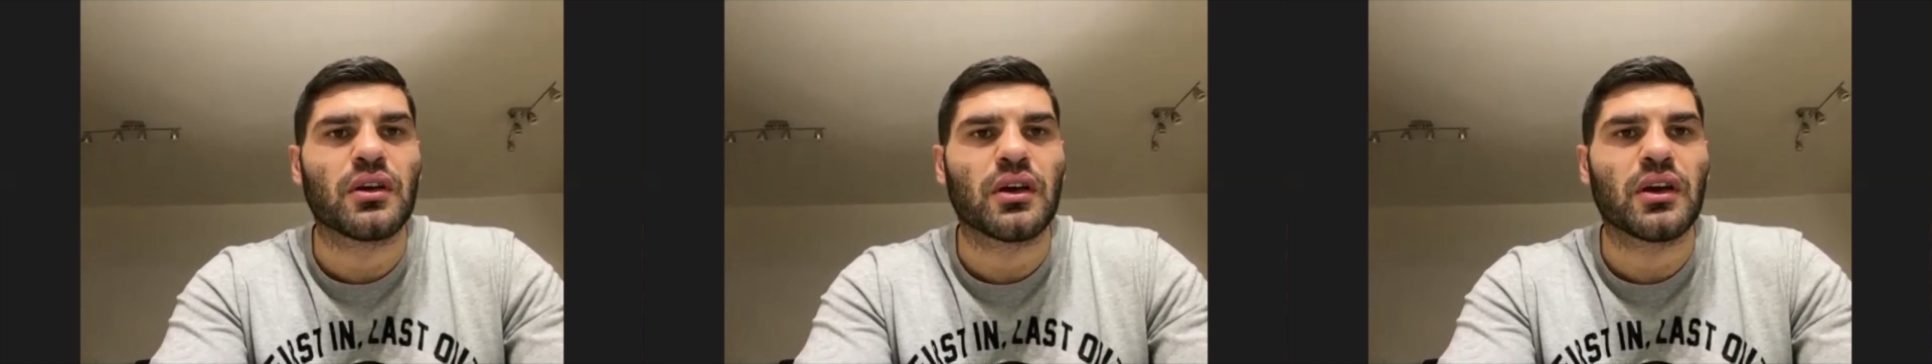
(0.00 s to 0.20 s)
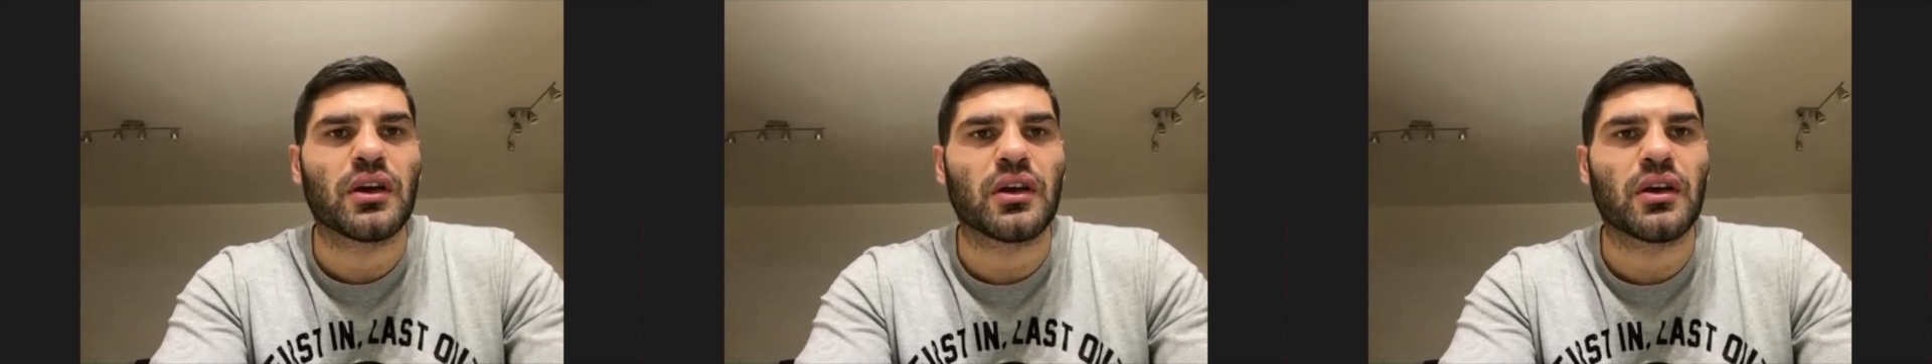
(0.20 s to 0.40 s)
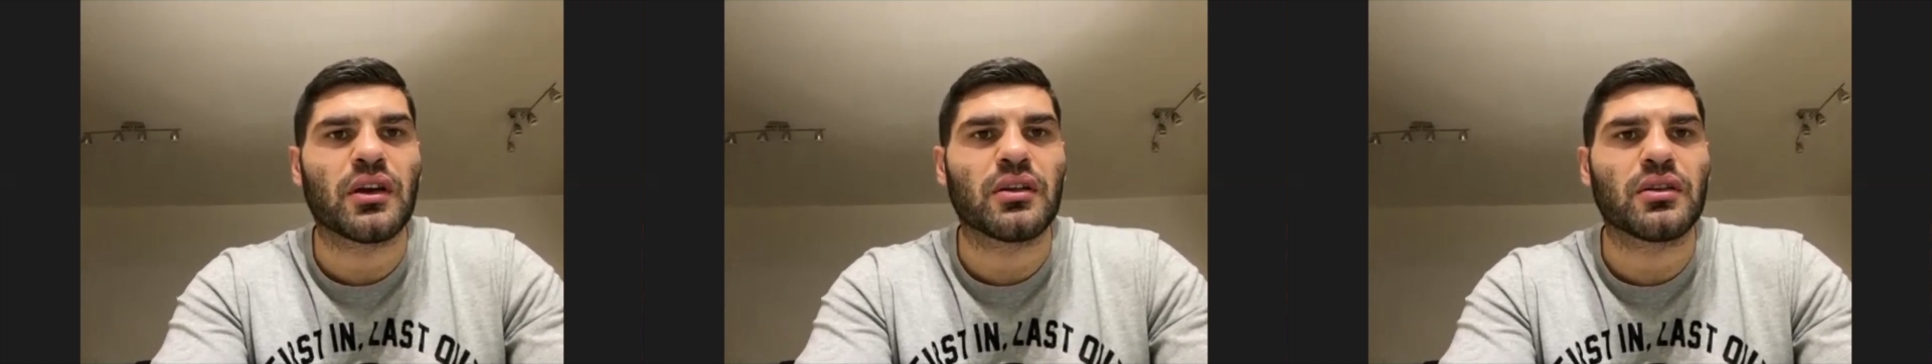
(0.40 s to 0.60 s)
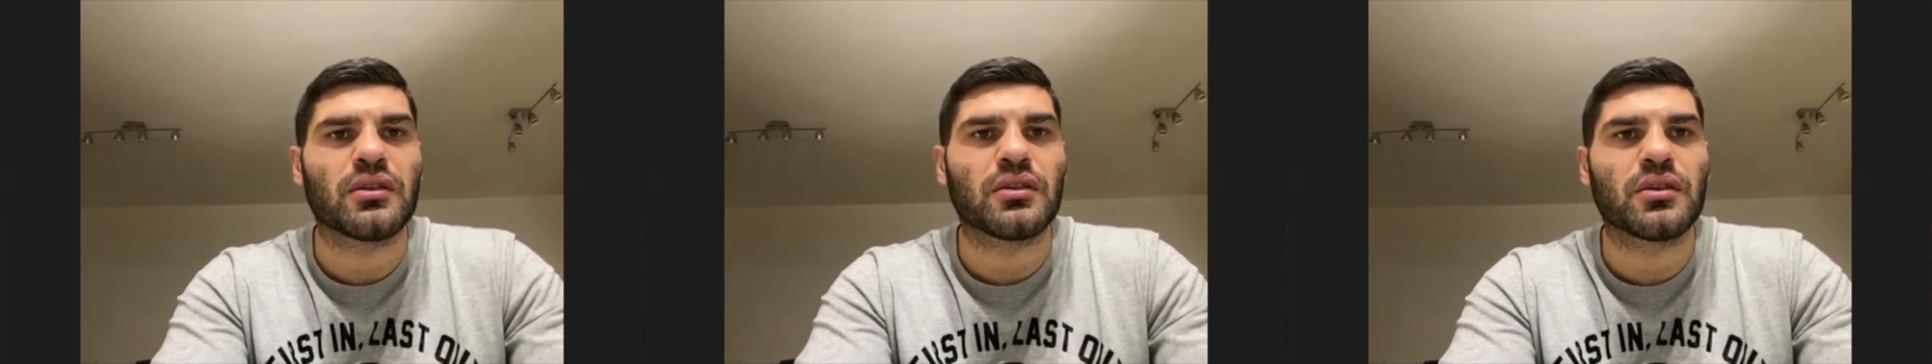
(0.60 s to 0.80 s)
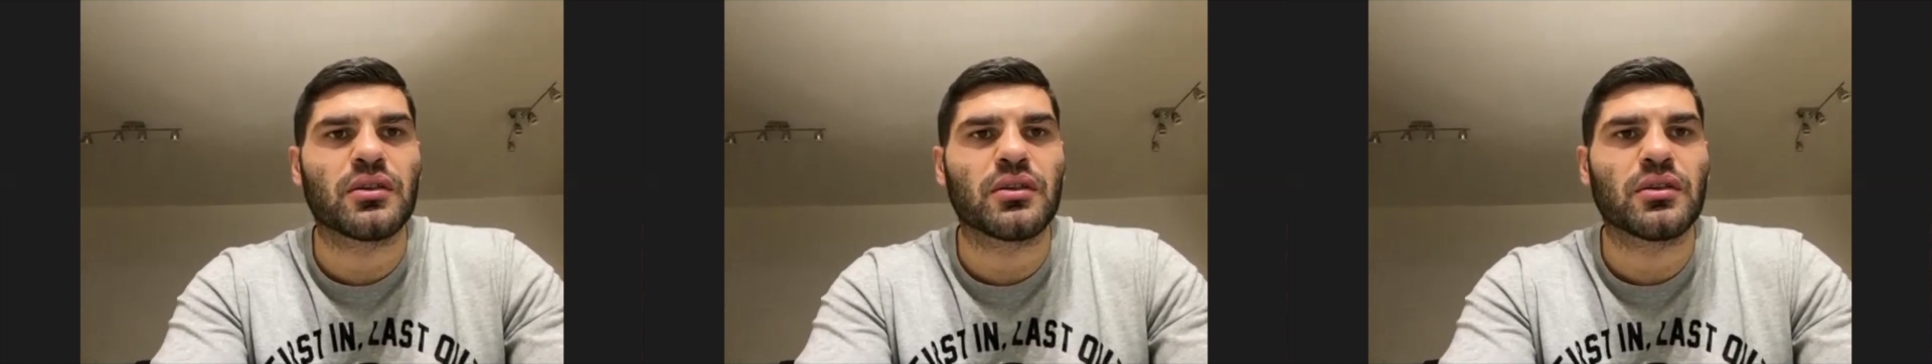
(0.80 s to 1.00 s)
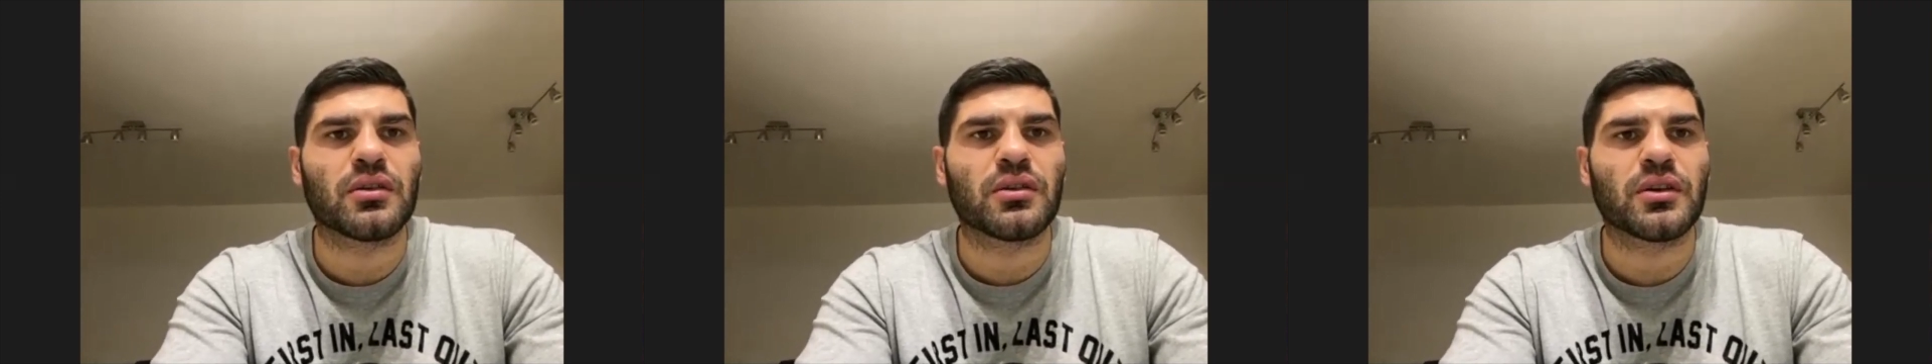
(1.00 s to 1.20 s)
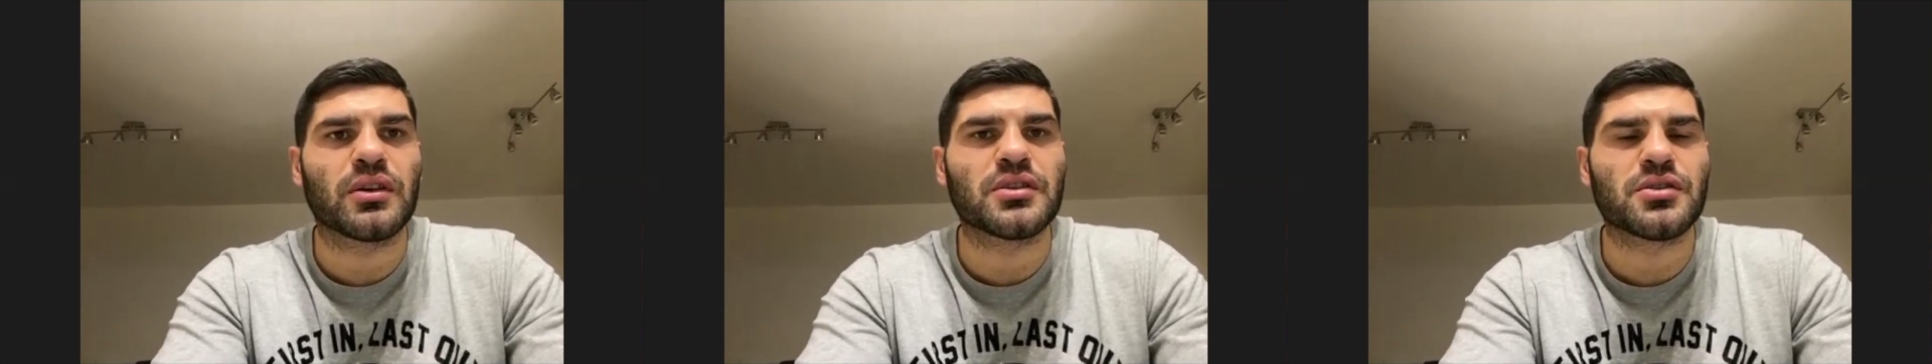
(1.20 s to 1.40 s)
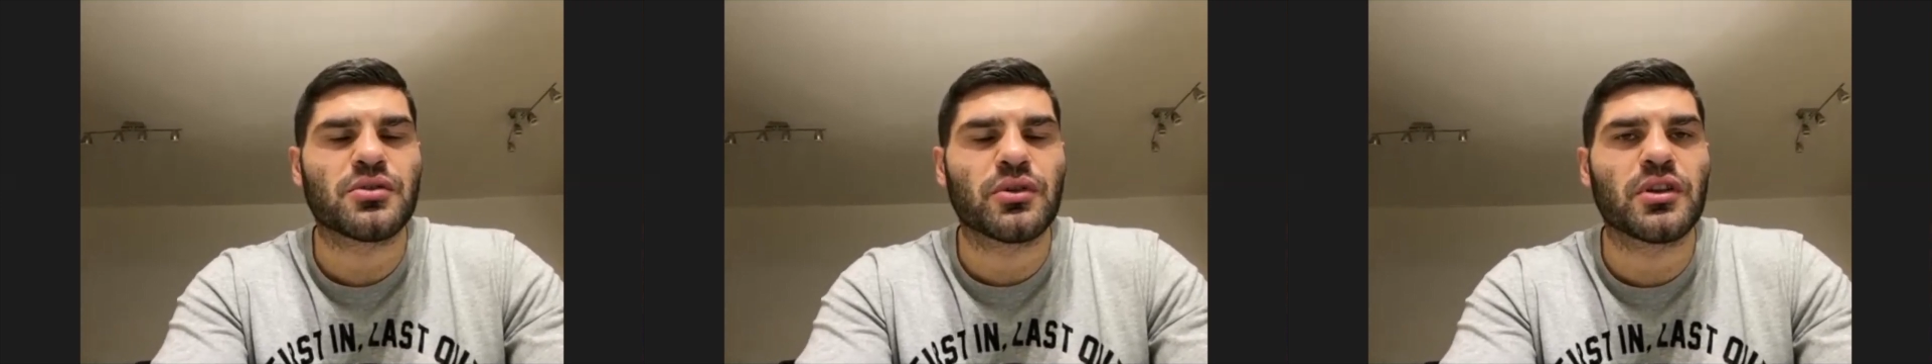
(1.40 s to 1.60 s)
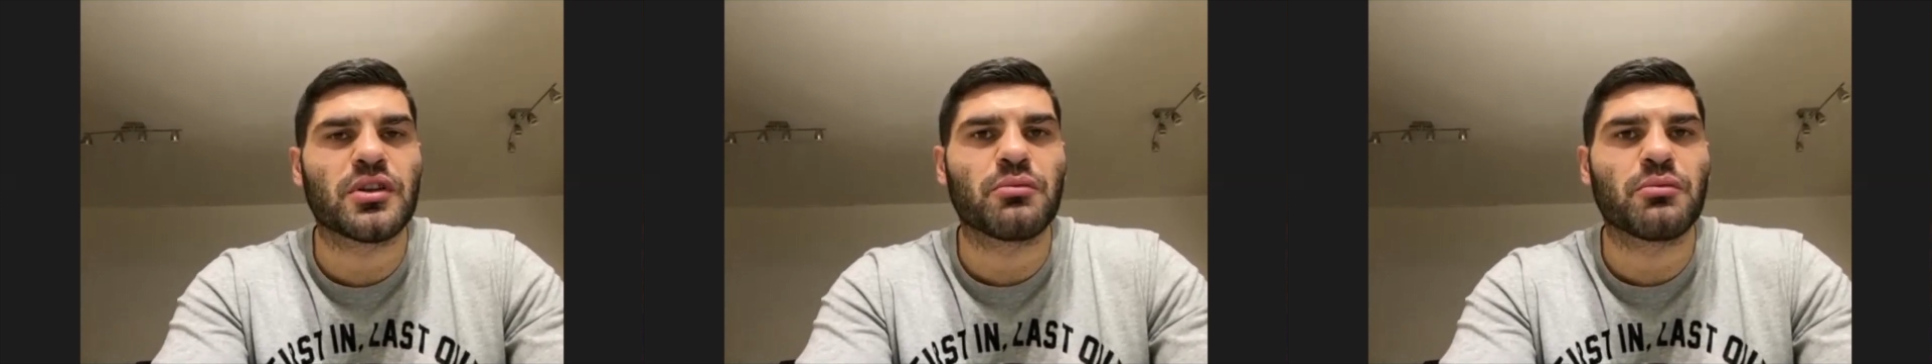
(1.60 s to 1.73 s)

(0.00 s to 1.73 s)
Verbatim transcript: and uh, it's really